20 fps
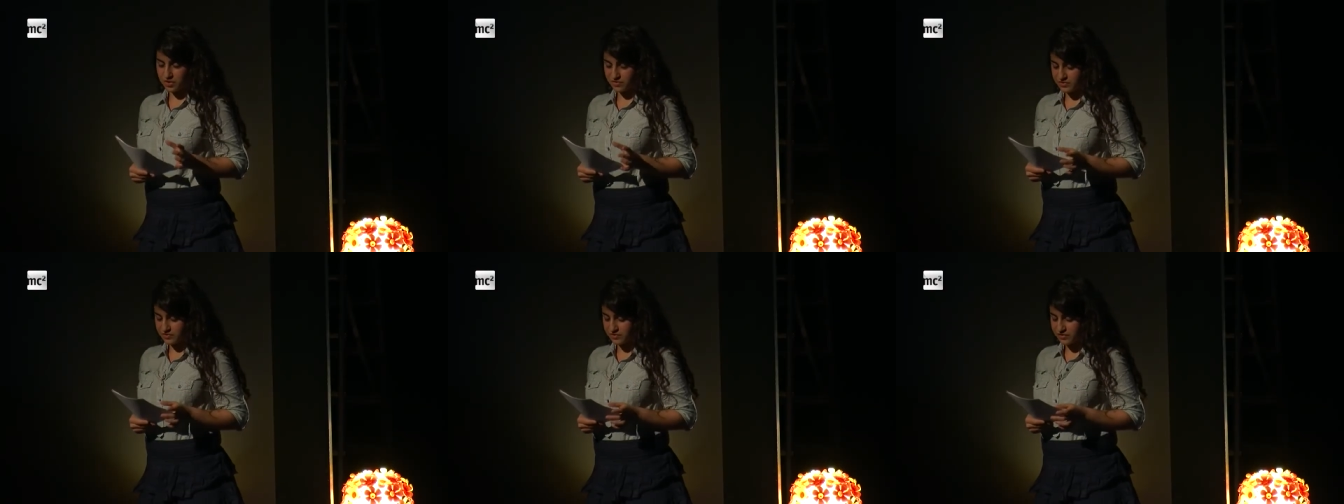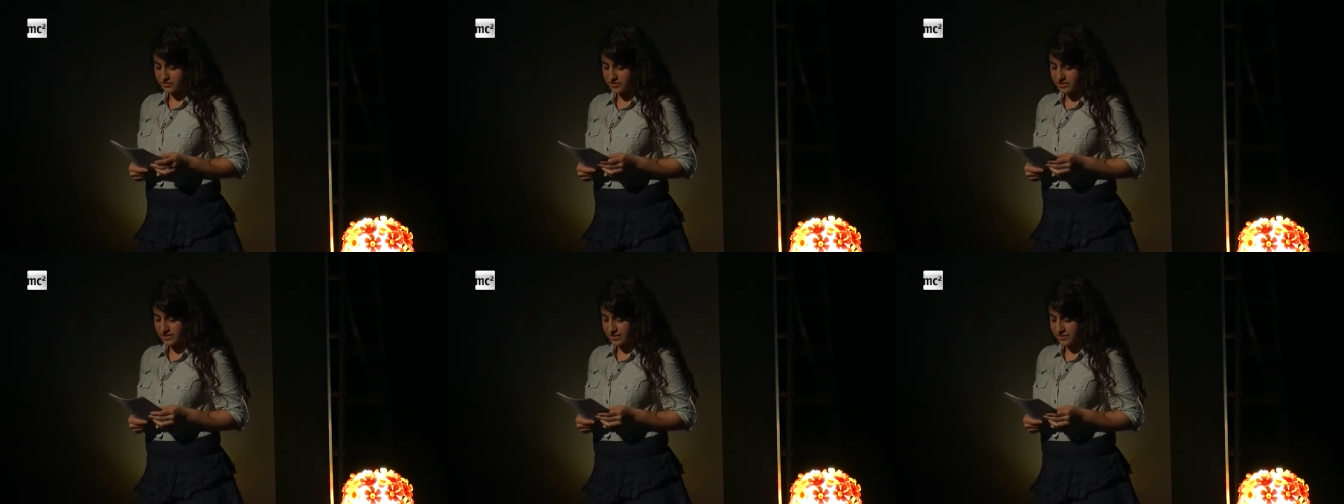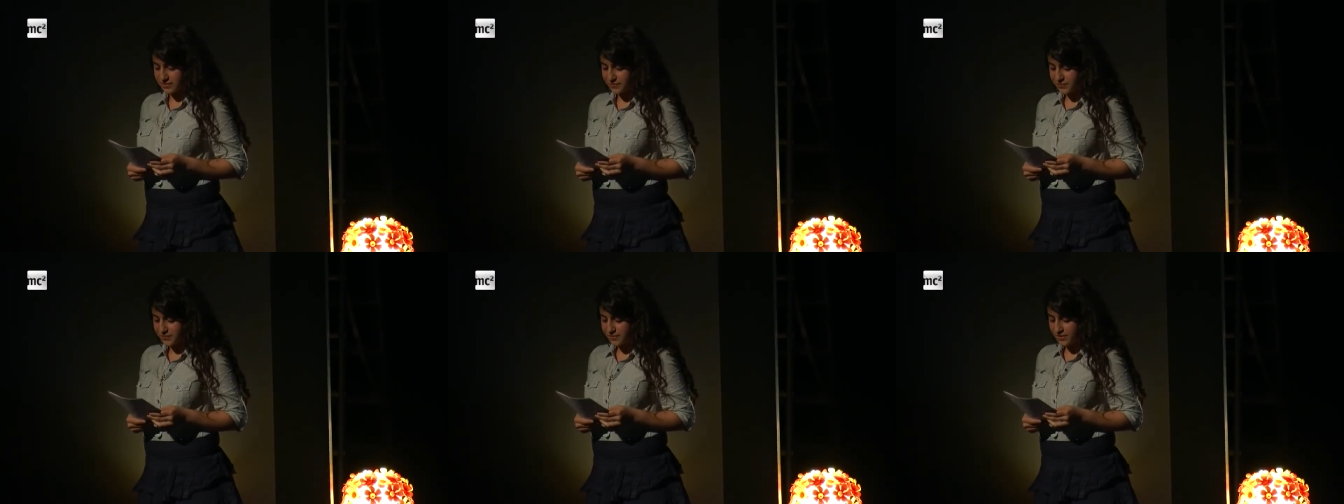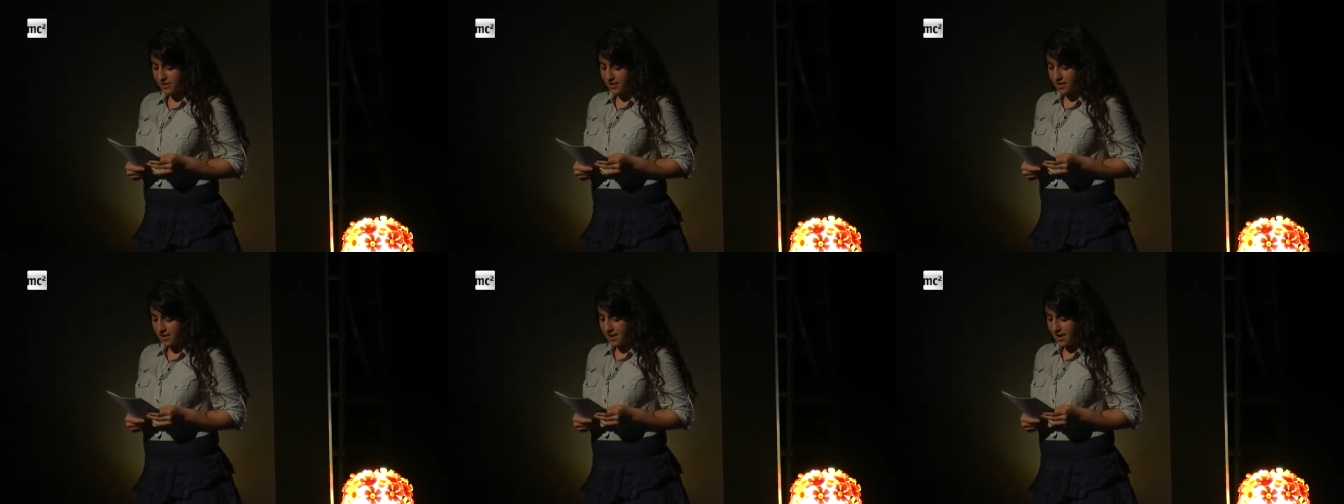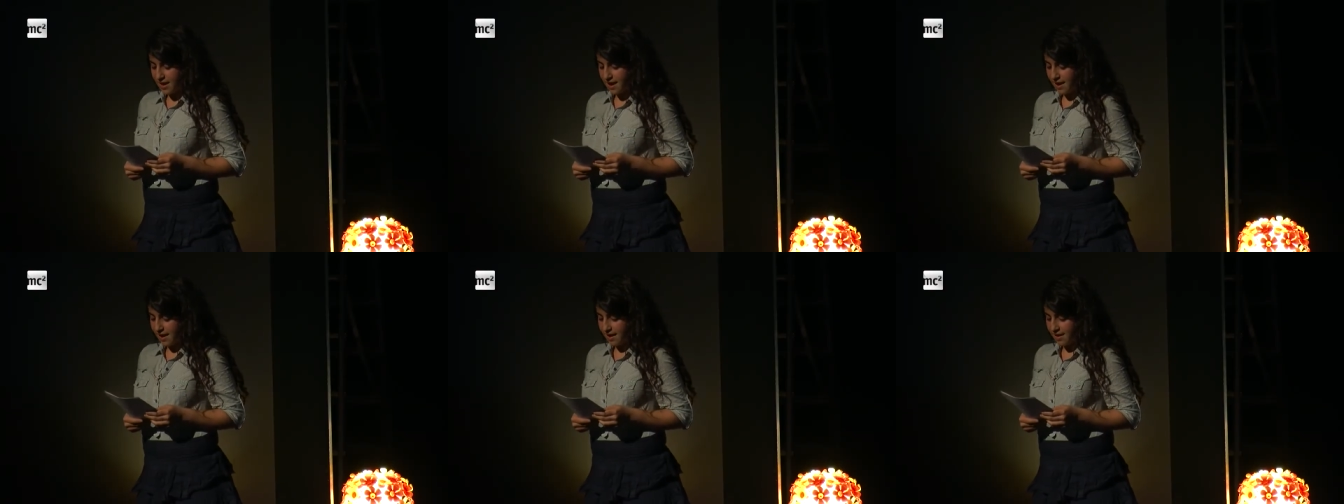12 to 15.
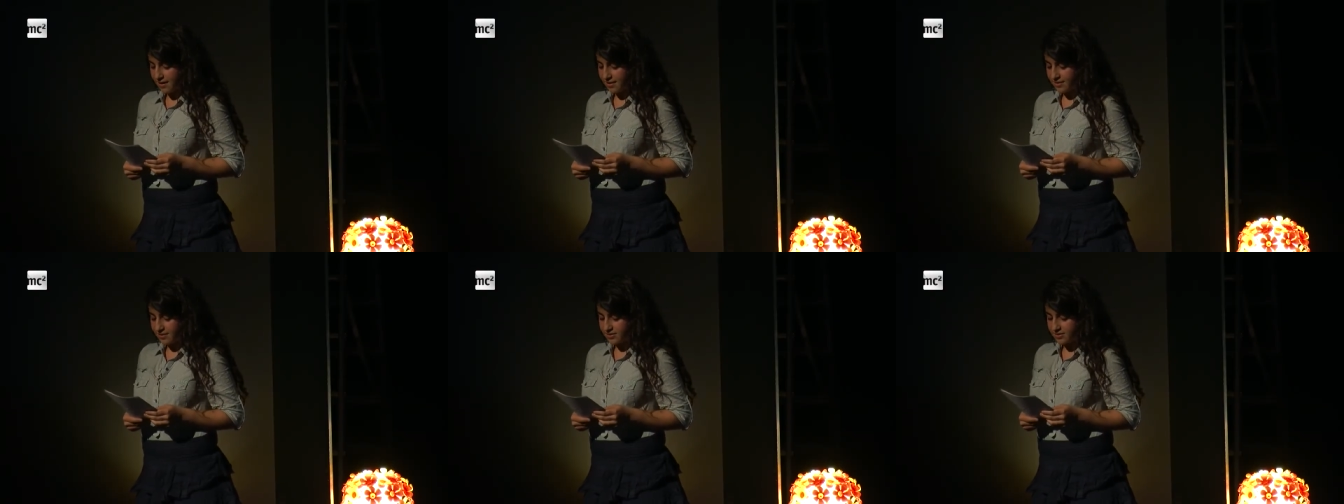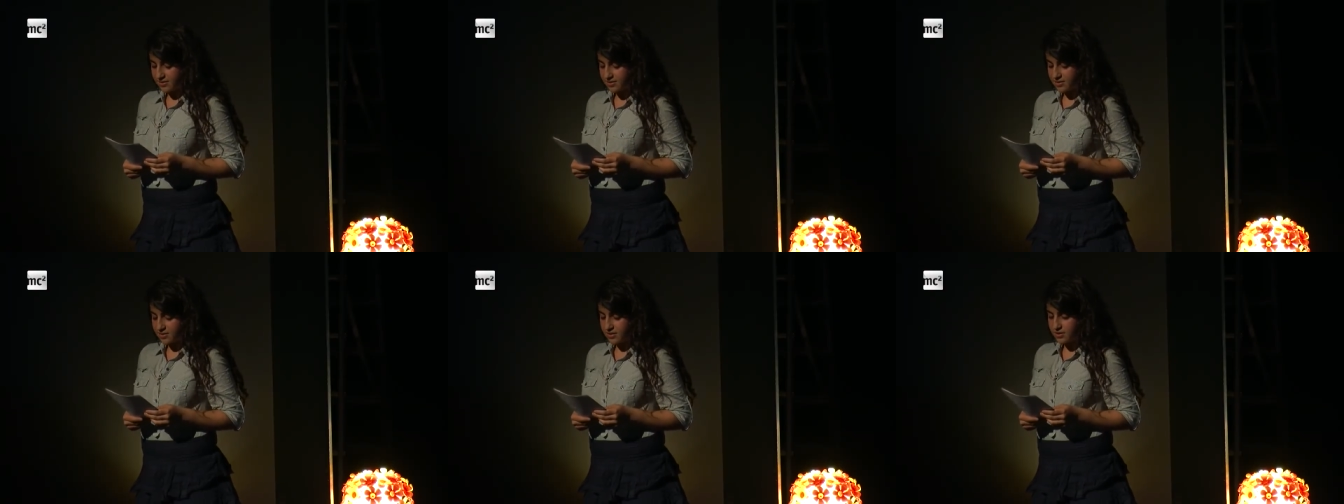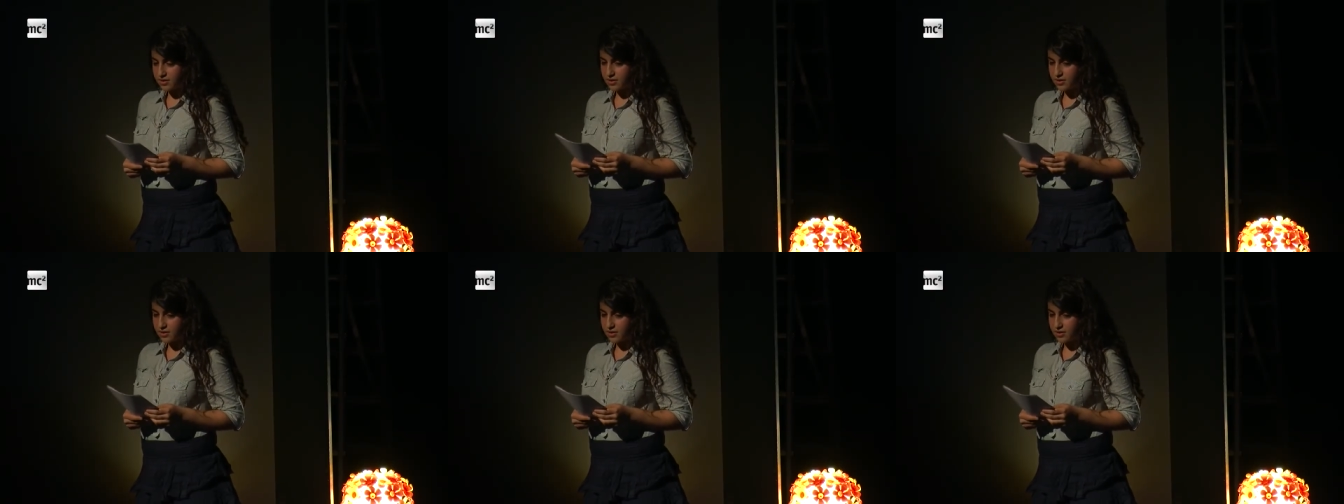And